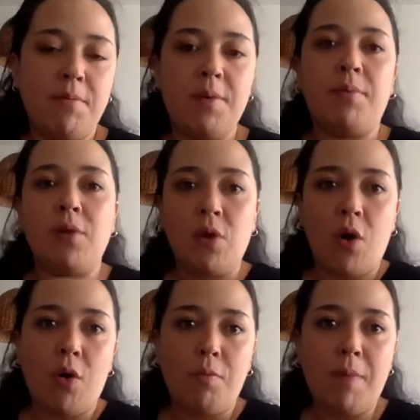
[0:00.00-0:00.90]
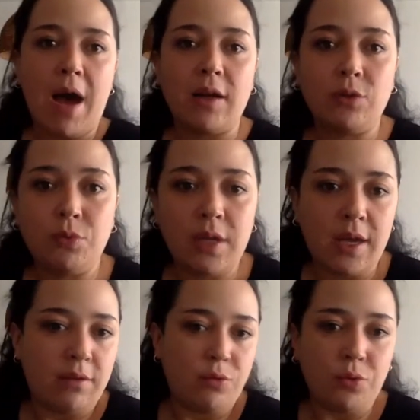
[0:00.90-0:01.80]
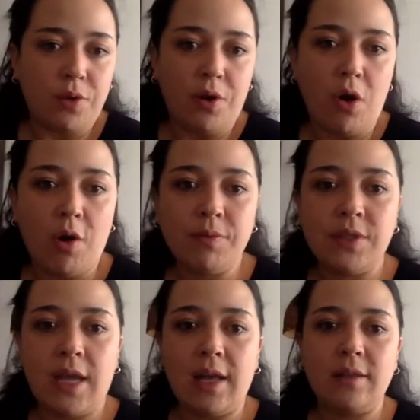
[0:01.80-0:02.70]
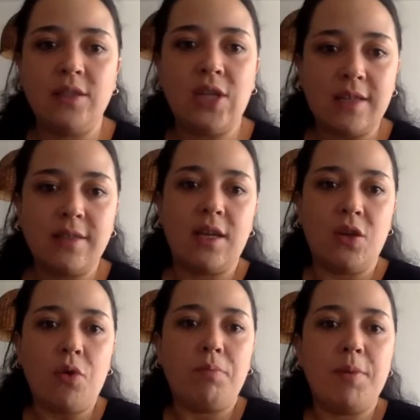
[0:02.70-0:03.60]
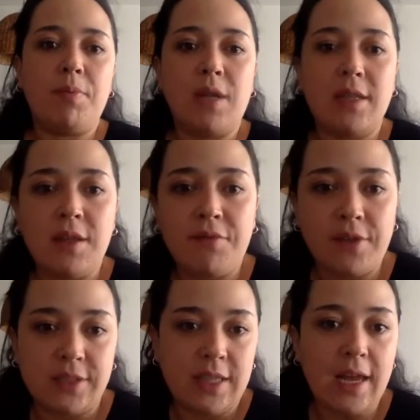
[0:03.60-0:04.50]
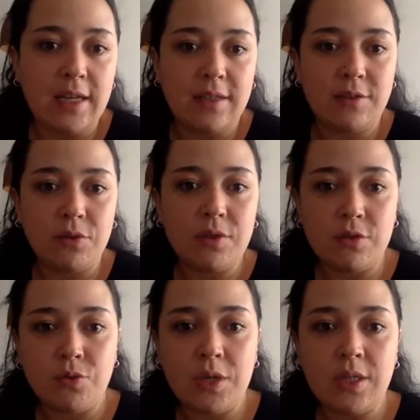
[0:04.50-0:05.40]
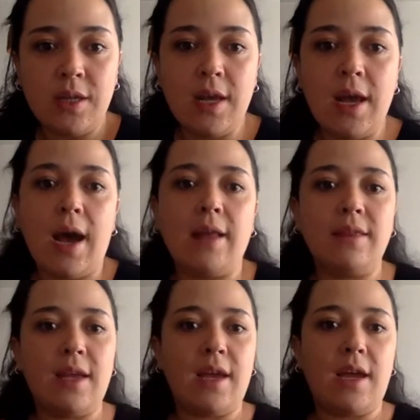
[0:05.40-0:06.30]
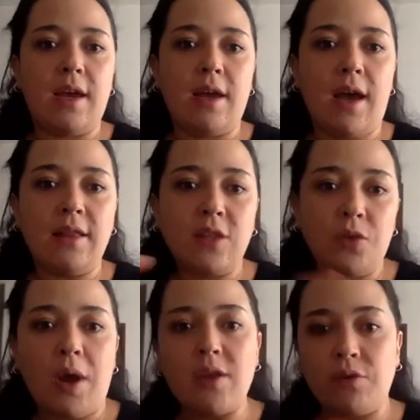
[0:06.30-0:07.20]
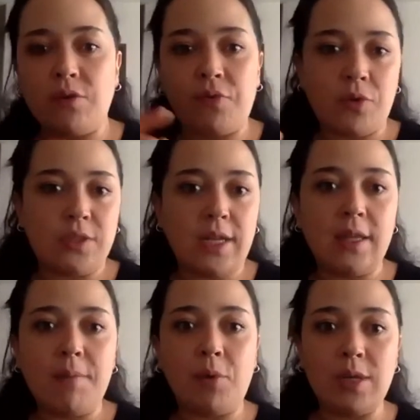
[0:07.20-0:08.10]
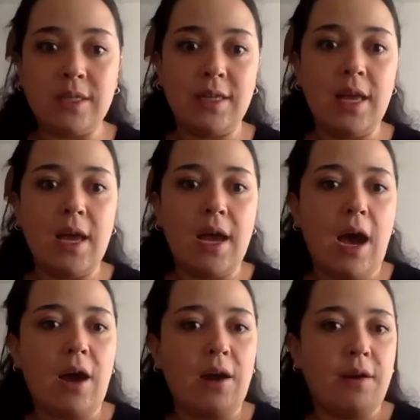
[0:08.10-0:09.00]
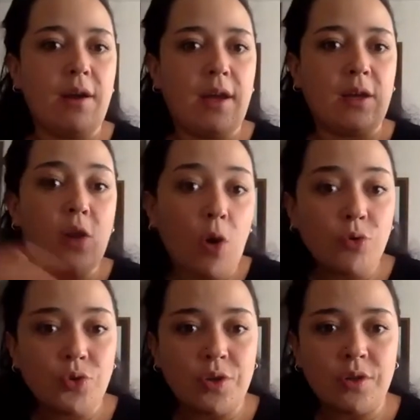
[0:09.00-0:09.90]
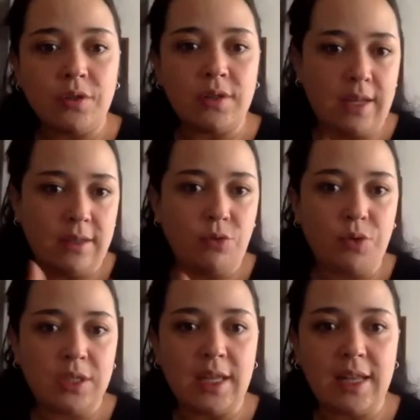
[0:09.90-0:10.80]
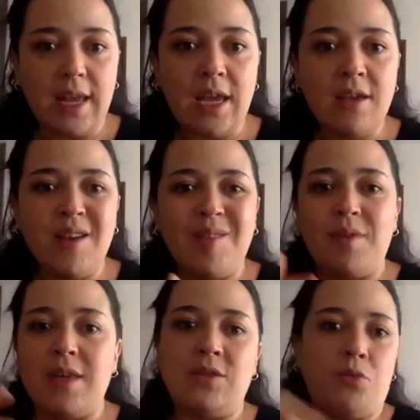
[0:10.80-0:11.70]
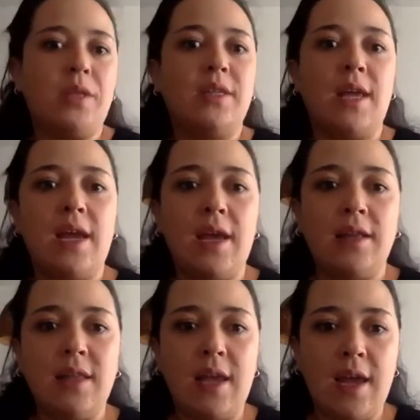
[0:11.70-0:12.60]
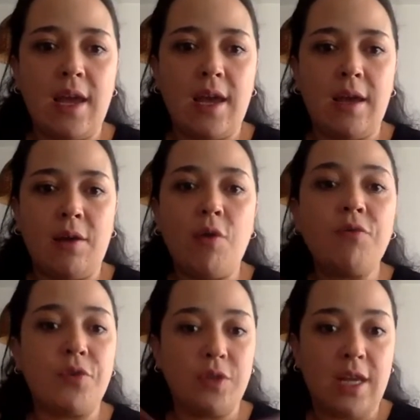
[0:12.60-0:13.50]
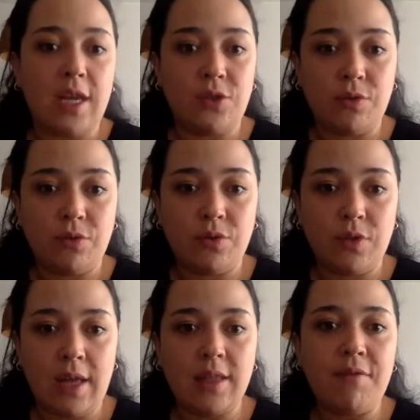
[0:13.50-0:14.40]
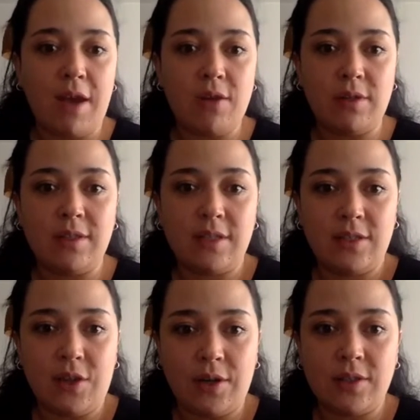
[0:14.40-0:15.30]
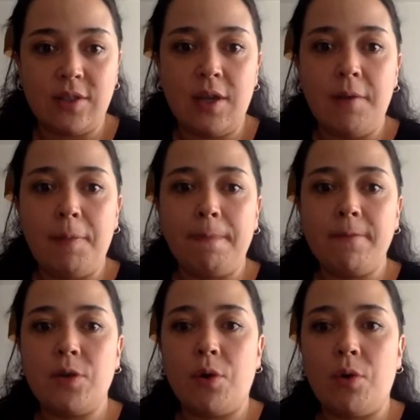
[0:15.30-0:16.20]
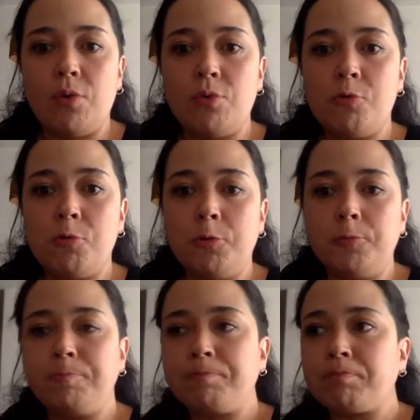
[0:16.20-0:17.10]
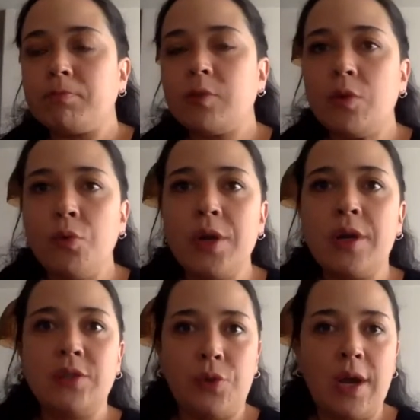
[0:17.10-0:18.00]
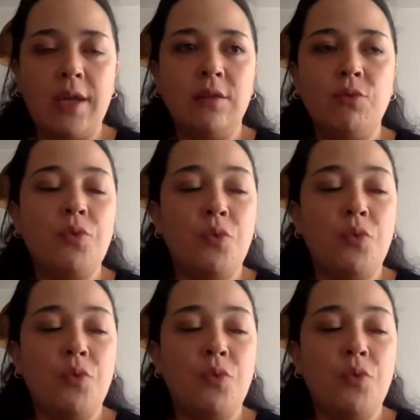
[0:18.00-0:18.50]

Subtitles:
people go back to their homes, and just the young people and the first line is on the street, and the anti-riot force and the police are closer than during the day, is when the confrontations and the violence starts. So we are showing